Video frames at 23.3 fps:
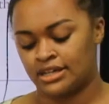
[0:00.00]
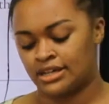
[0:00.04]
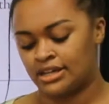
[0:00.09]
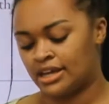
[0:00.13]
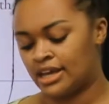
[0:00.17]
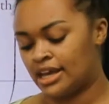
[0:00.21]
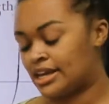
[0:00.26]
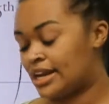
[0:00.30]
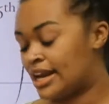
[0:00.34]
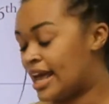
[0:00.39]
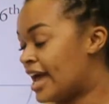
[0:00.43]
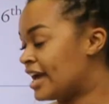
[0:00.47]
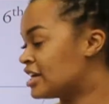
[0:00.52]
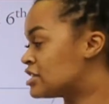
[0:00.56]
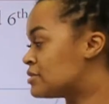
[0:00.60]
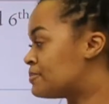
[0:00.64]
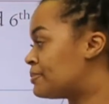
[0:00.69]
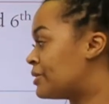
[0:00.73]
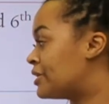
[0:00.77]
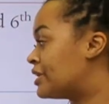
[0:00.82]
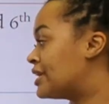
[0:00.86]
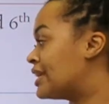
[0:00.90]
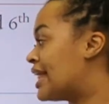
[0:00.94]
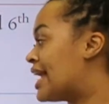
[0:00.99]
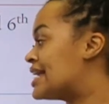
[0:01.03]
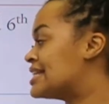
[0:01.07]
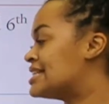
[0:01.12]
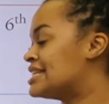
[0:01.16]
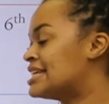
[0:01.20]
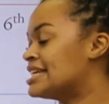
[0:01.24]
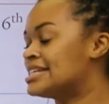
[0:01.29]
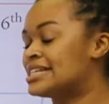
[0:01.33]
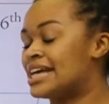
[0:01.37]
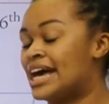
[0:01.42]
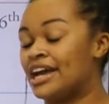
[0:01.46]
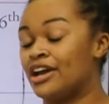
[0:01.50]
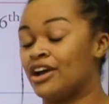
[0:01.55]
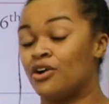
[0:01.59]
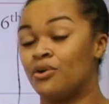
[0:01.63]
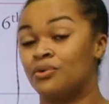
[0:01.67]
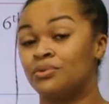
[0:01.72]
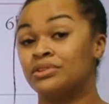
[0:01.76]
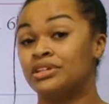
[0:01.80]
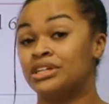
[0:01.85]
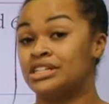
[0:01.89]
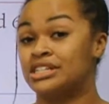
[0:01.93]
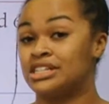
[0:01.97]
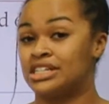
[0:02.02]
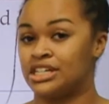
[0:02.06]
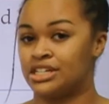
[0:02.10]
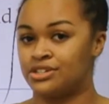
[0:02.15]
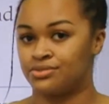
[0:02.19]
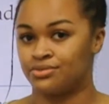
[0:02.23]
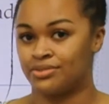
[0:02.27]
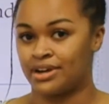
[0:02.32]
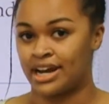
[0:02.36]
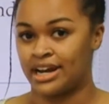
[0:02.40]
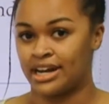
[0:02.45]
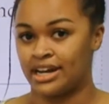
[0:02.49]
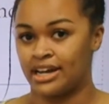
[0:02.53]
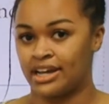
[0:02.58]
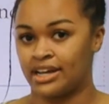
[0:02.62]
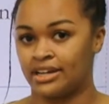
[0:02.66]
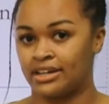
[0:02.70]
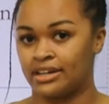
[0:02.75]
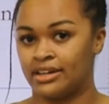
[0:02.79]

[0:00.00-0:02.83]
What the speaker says: and expert classes, I only teach writing.